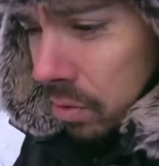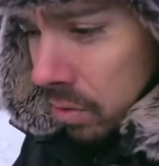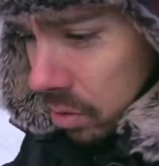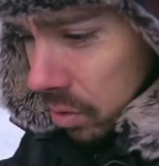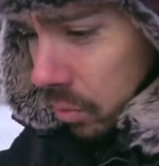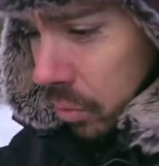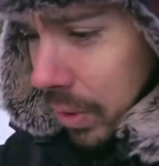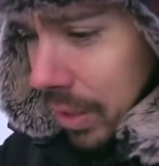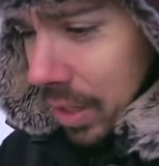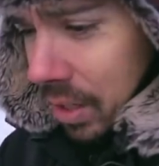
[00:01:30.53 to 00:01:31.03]

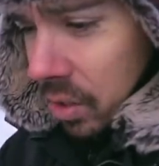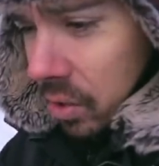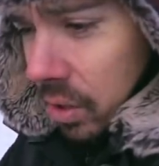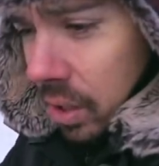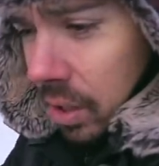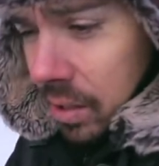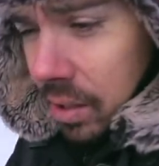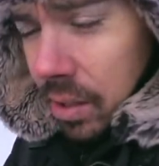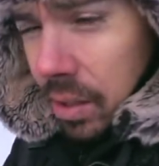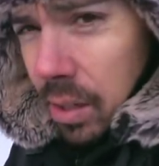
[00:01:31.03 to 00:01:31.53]
So we
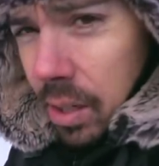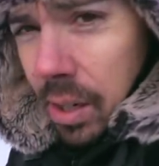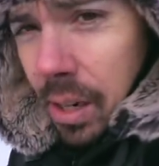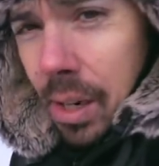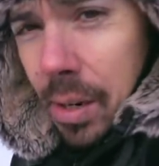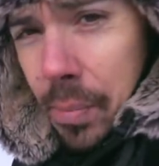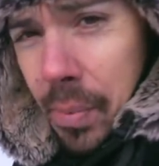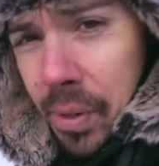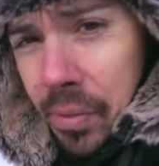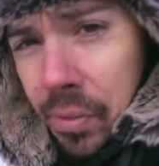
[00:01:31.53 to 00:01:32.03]
discuss it
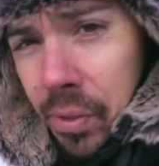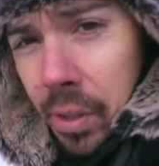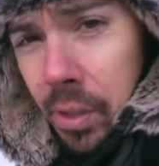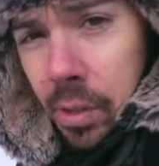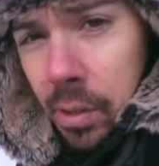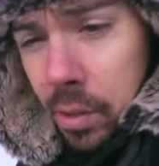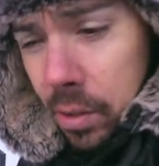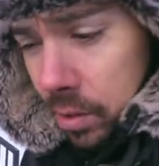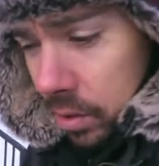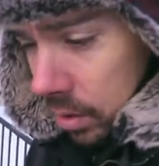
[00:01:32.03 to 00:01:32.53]
today, my
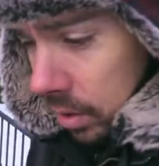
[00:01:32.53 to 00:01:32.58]
friend.